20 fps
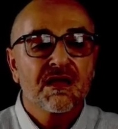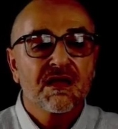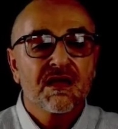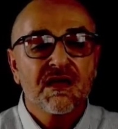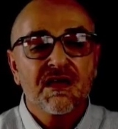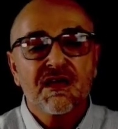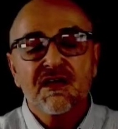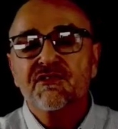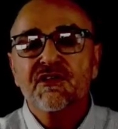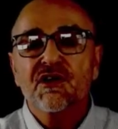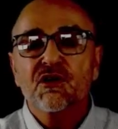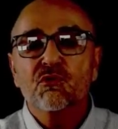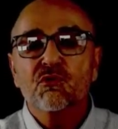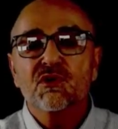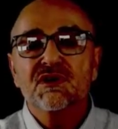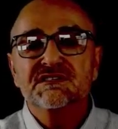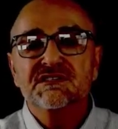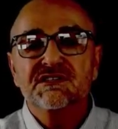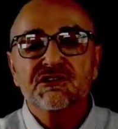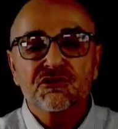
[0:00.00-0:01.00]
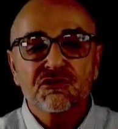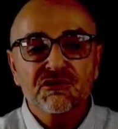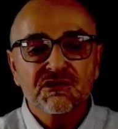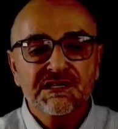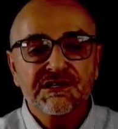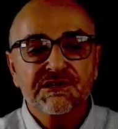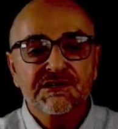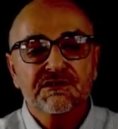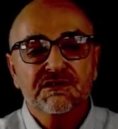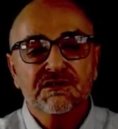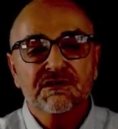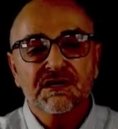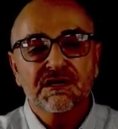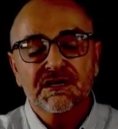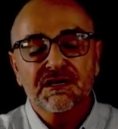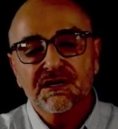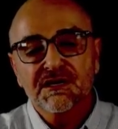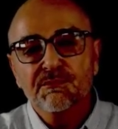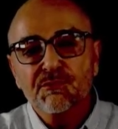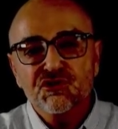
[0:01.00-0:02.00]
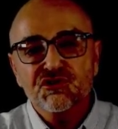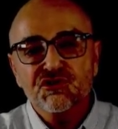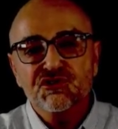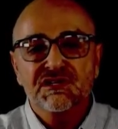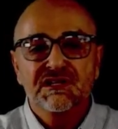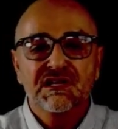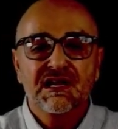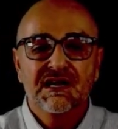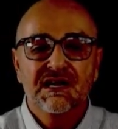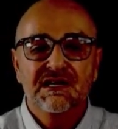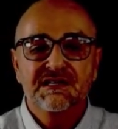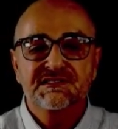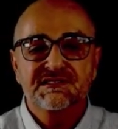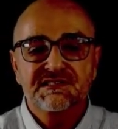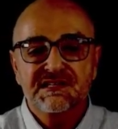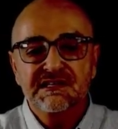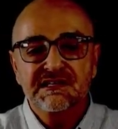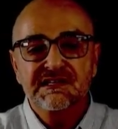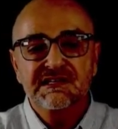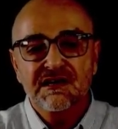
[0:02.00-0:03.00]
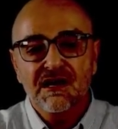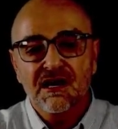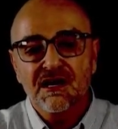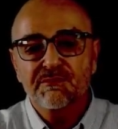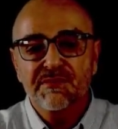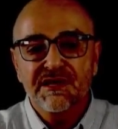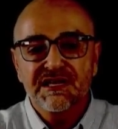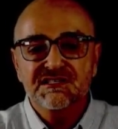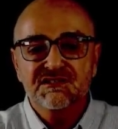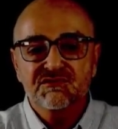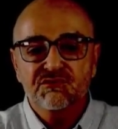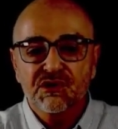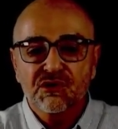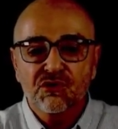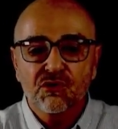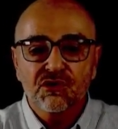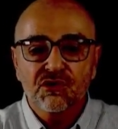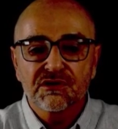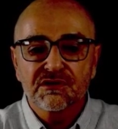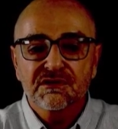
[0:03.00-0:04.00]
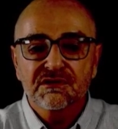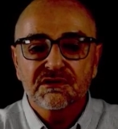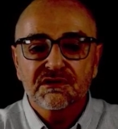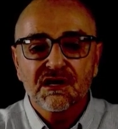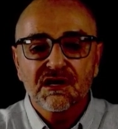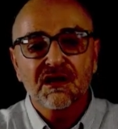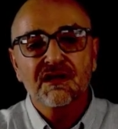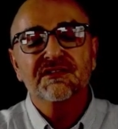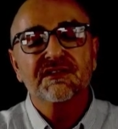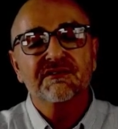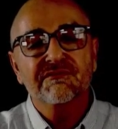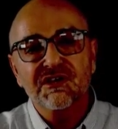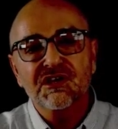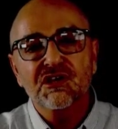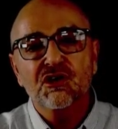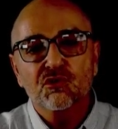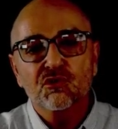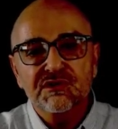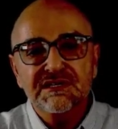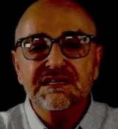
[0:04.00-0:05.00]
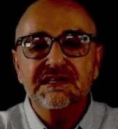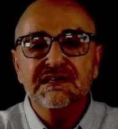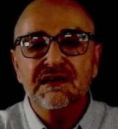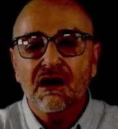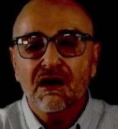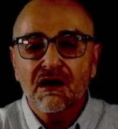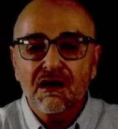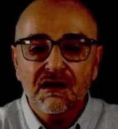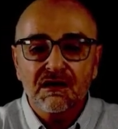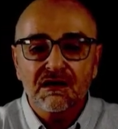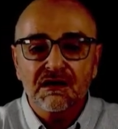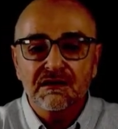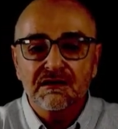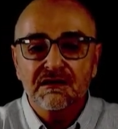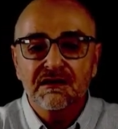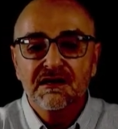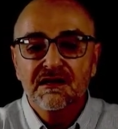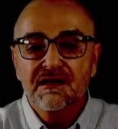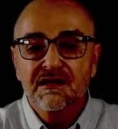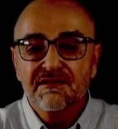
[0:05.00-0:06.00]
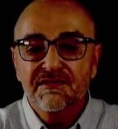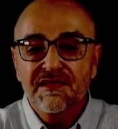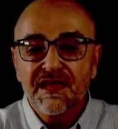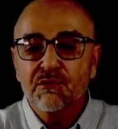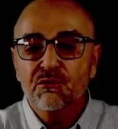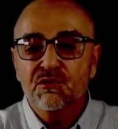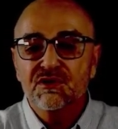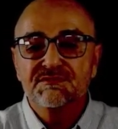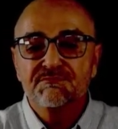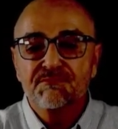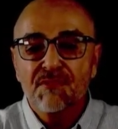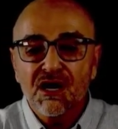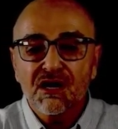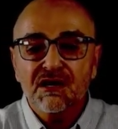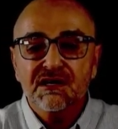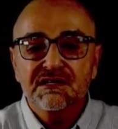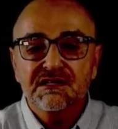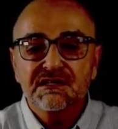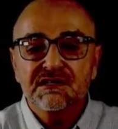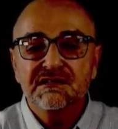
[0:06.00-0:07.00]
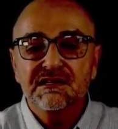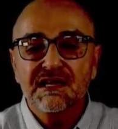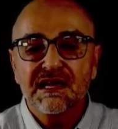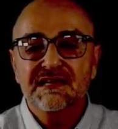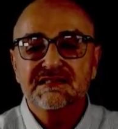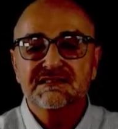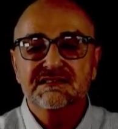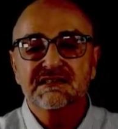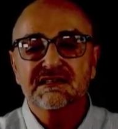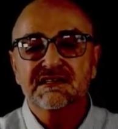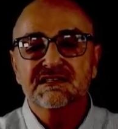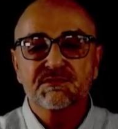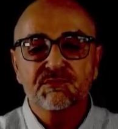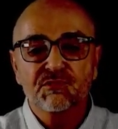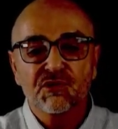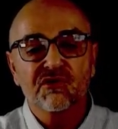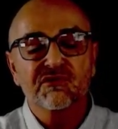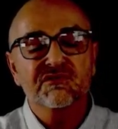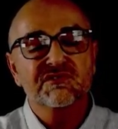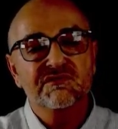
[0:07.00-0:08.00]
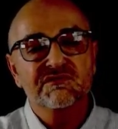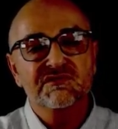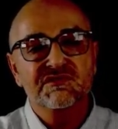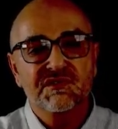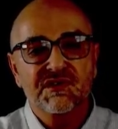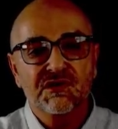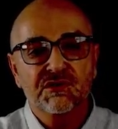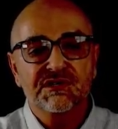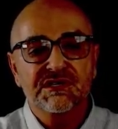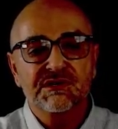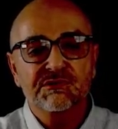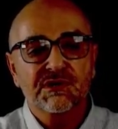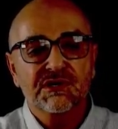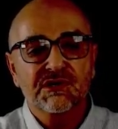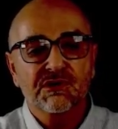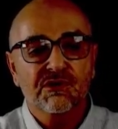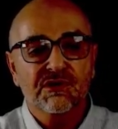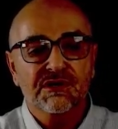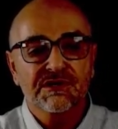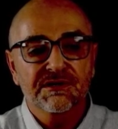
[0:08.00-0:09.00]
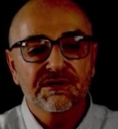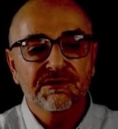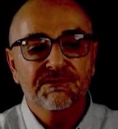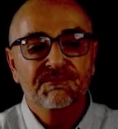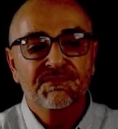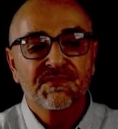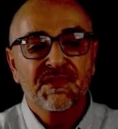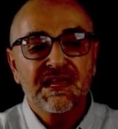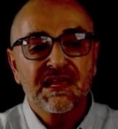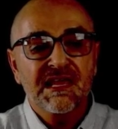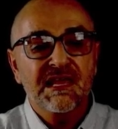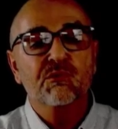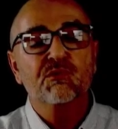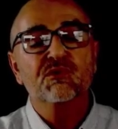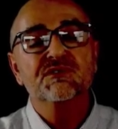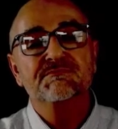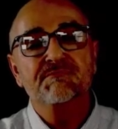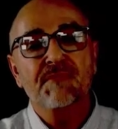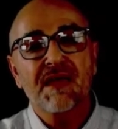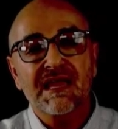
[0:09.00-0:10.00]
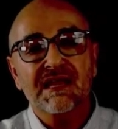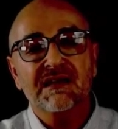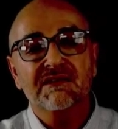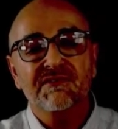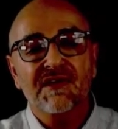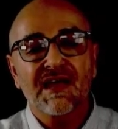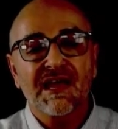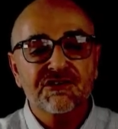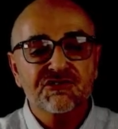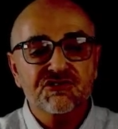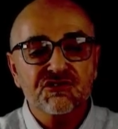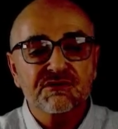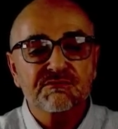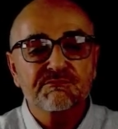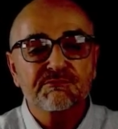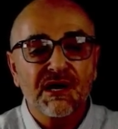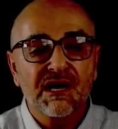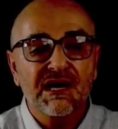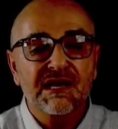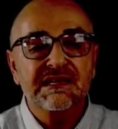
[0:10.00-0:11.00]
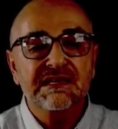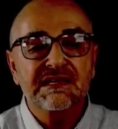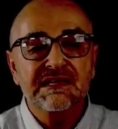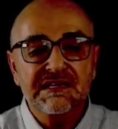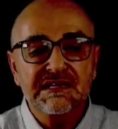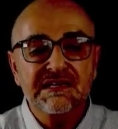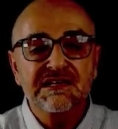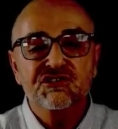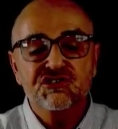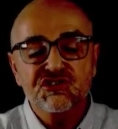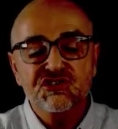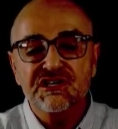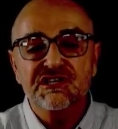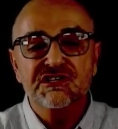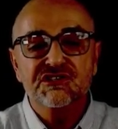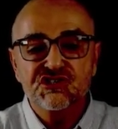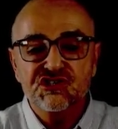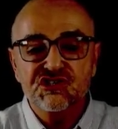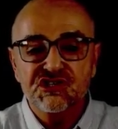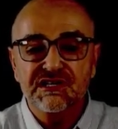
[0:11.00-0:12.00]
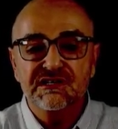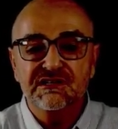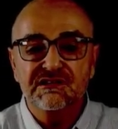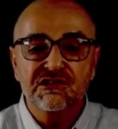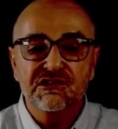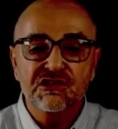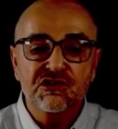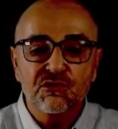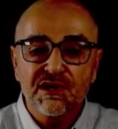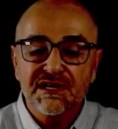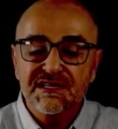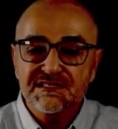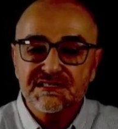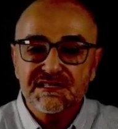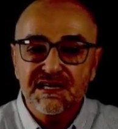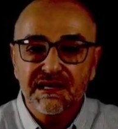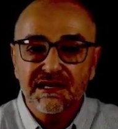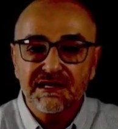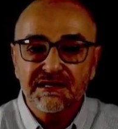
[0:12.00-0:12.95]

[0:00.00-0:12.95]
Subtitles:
There was an earlier commercialized TDR-based recorder called the VOD-R that was marketed as an explosives VOD recorder. It was manufactured by EG&G in the USA,